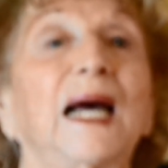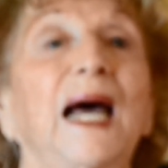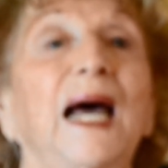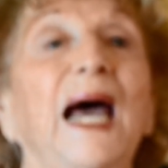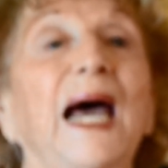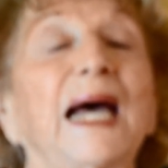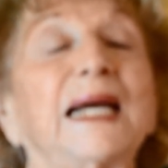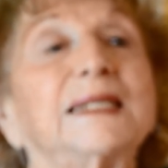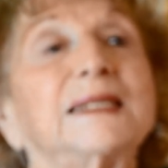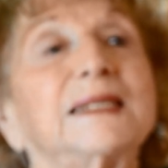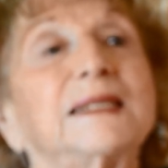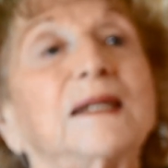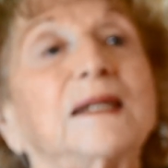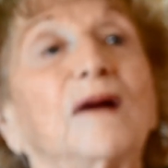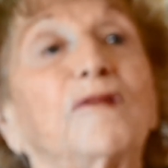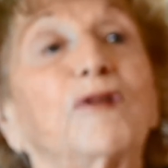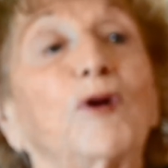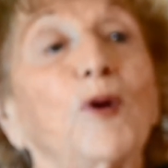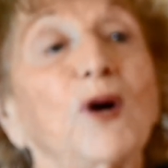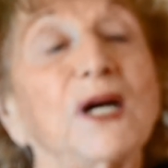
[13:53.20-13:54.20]
And
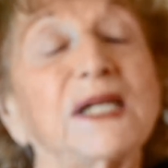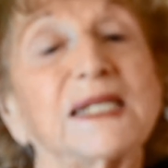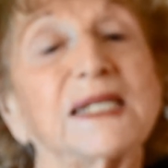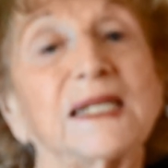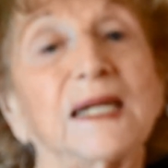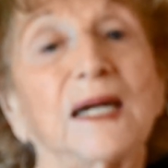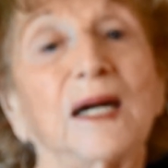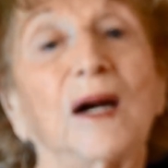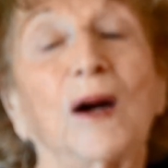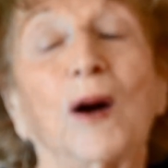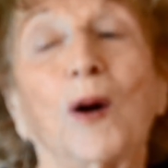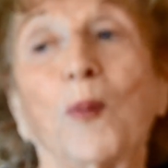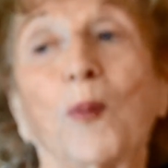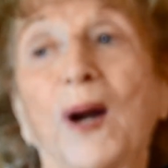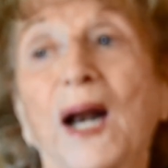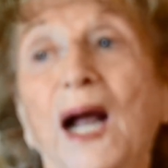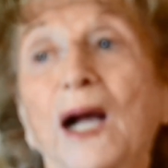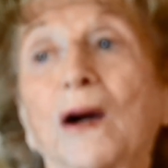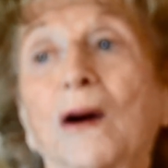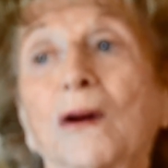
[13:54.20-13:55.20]
of course,
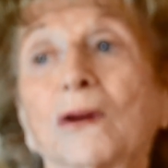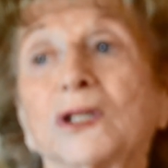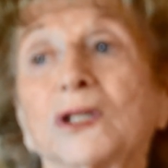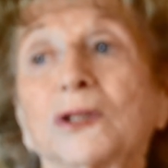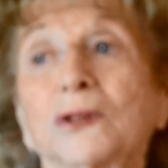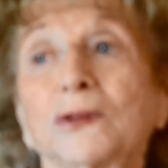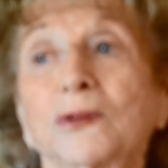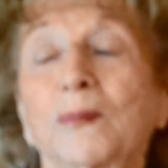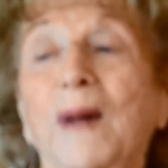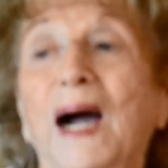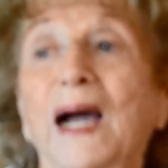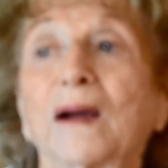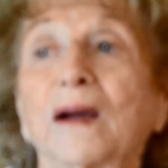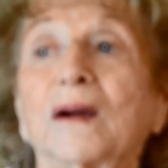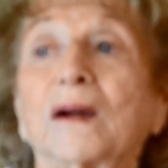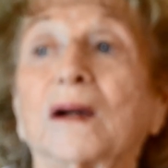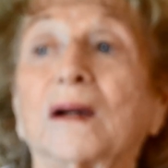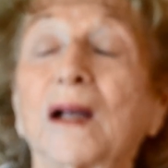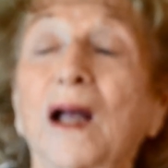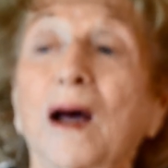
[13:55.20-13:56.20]
when I go to my
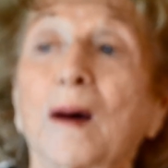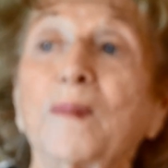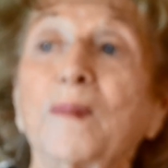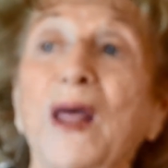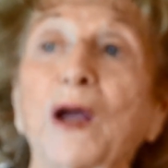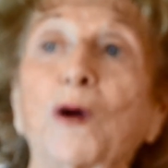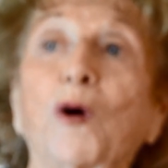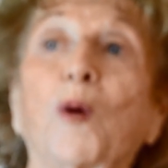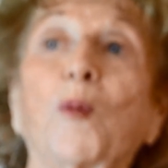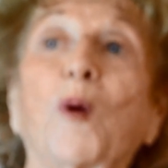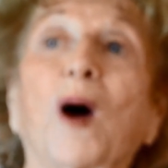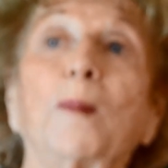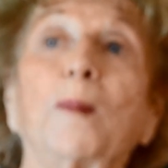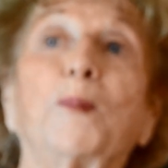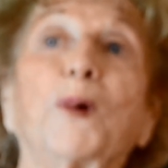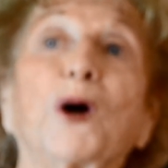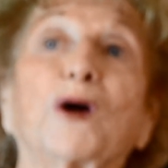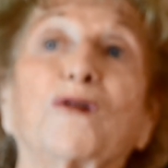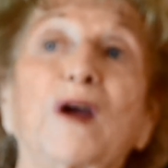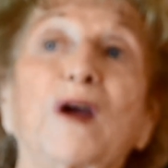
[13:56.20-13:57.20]
club, they all
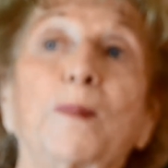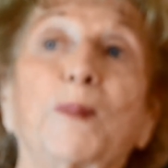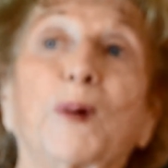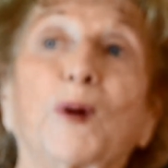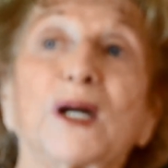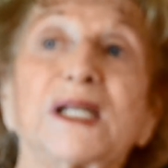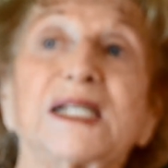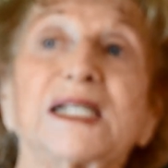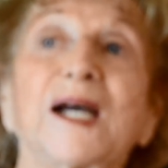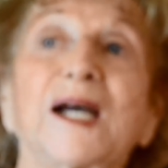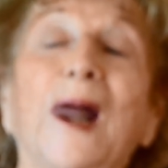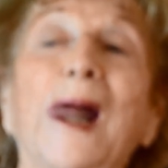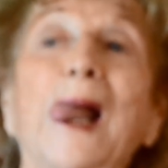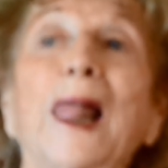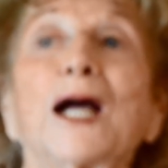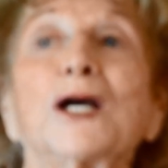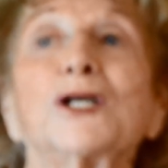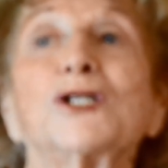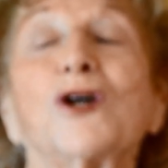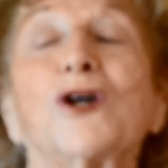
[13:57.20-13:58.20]
want book reports.
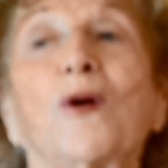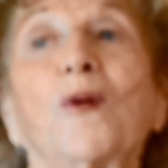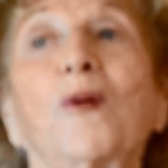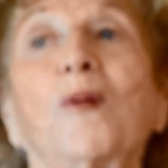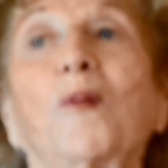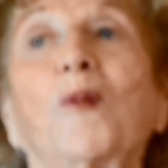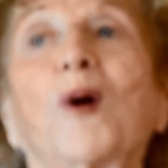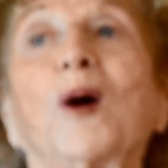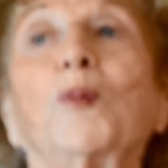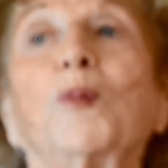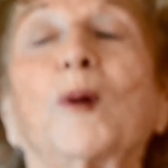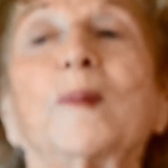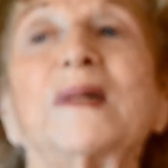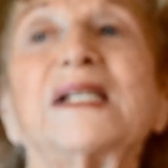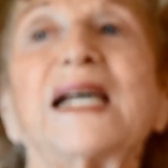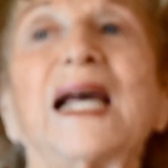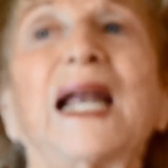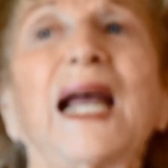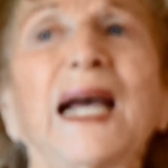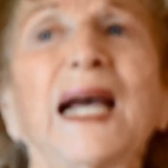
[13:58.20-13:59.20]
So one woman
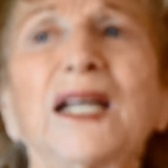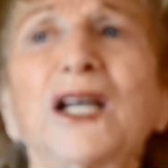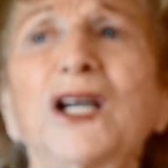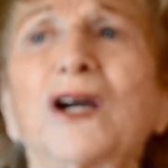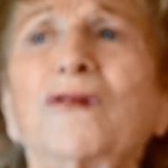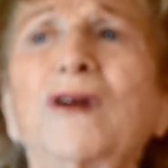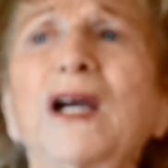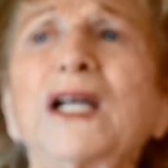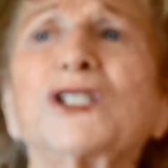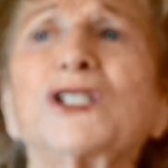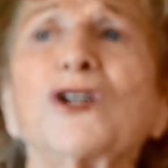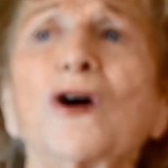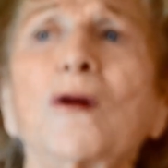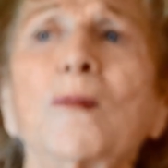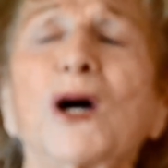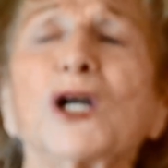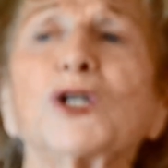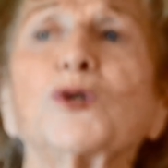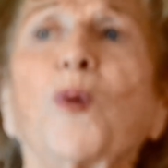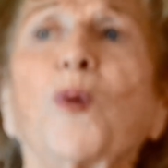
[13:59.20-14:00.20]
said, "Edna, you read so
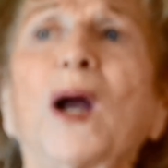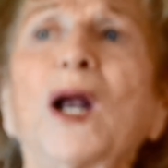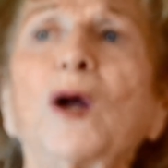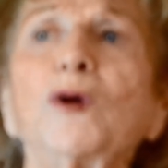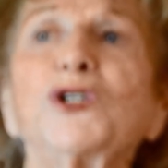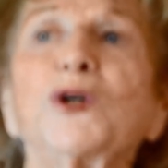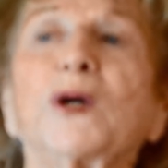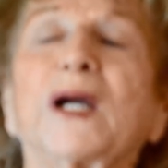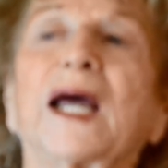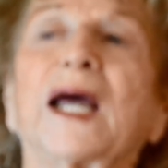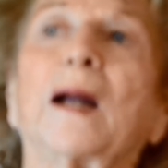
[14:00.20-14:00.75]
much. Why don't you get